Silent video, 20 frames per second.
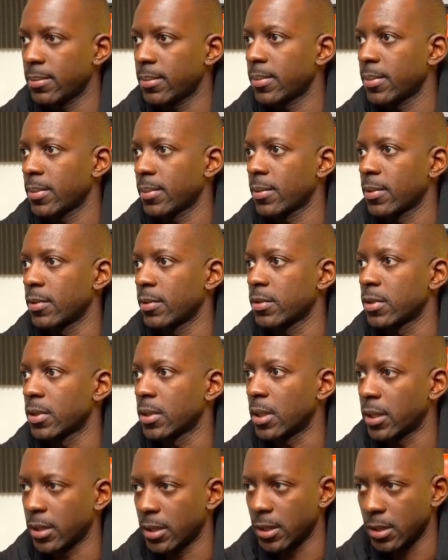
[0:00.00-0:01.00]
I'm going to
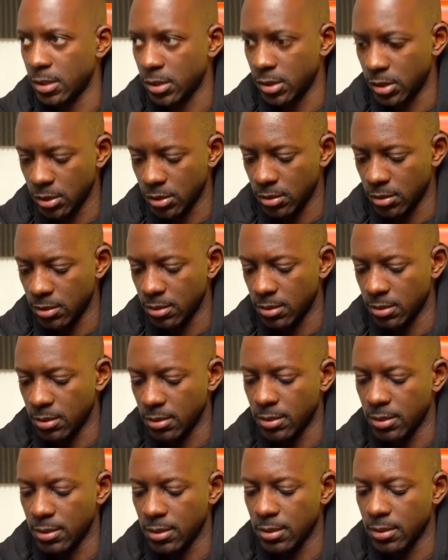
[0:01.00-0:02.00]
log into
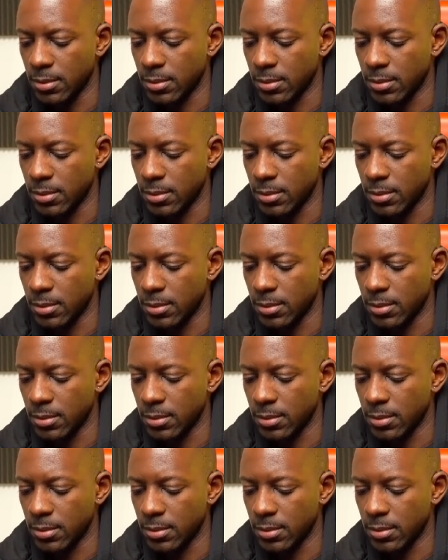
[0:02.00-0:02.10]
the